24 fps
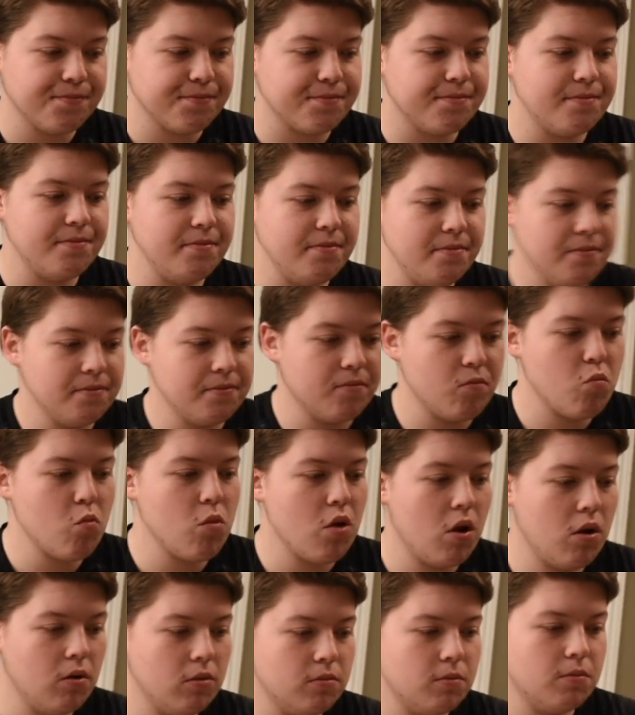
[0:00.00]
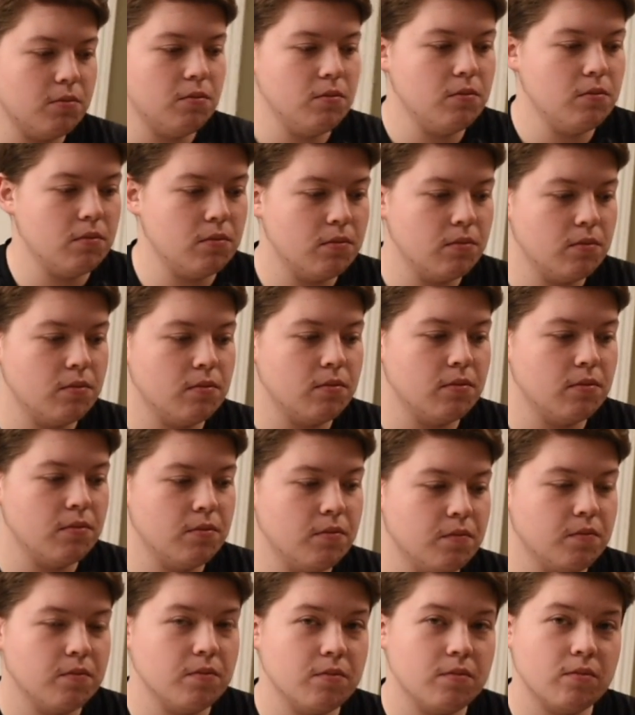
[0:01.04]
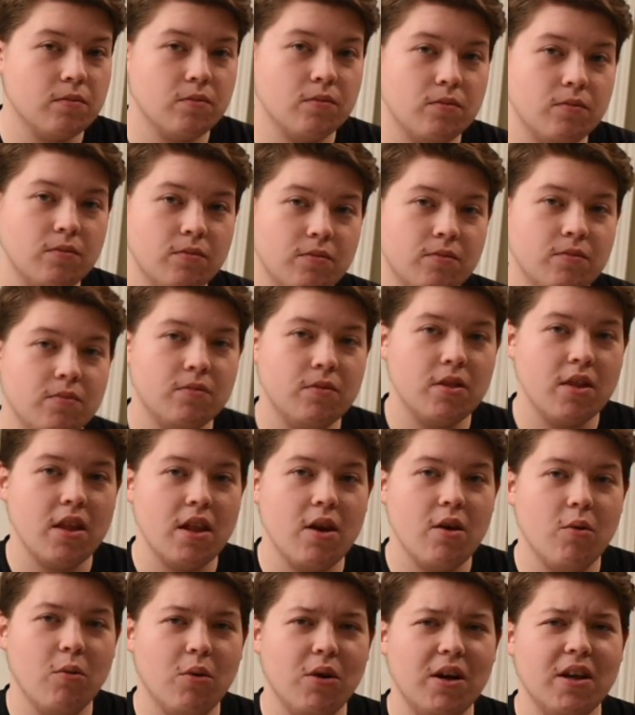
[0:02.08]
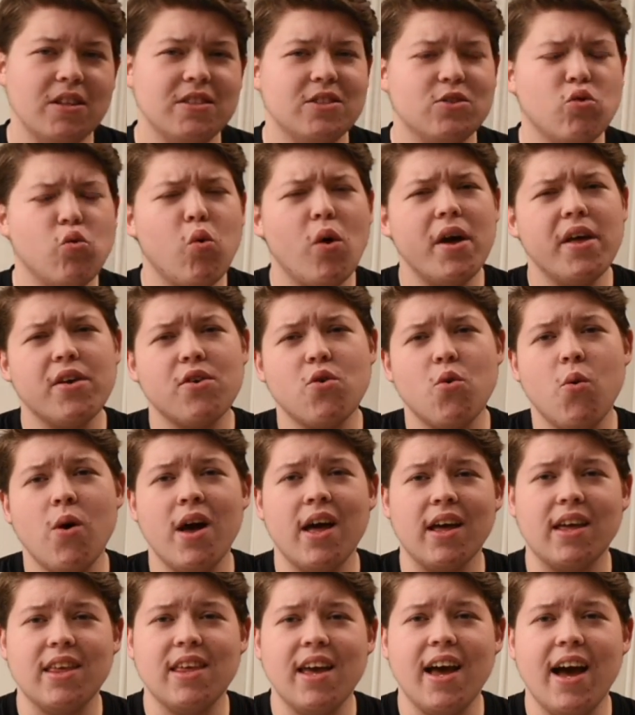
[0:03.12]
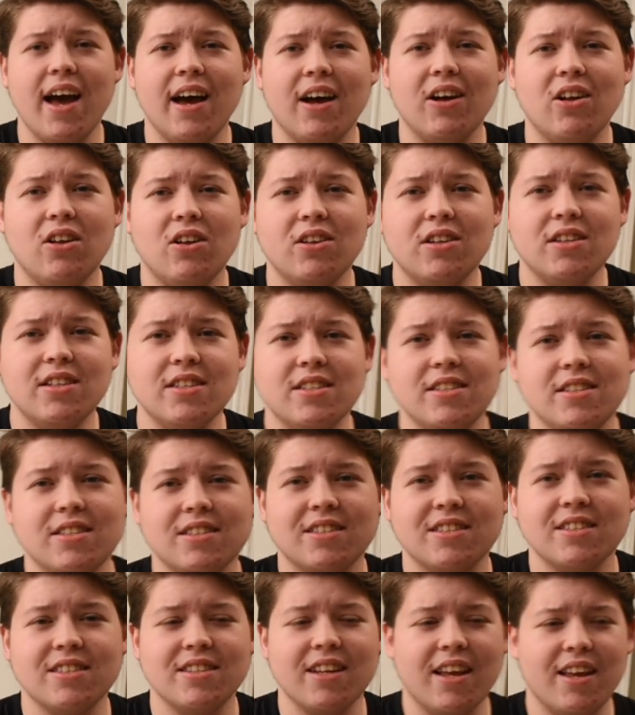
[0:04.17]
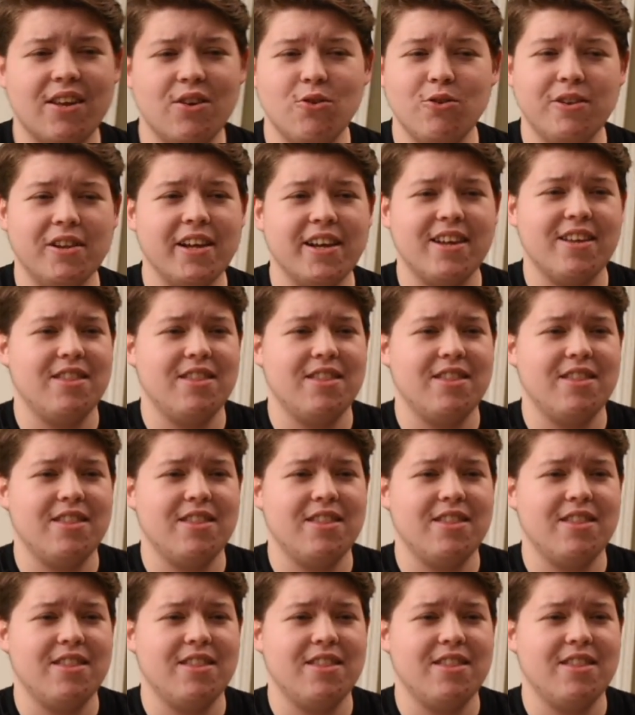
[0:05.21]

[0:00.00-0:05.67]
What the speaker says: you know, this is gonna be a shorter punishment video than some of the other ones. It's quite quick, yeah. All it is like you lick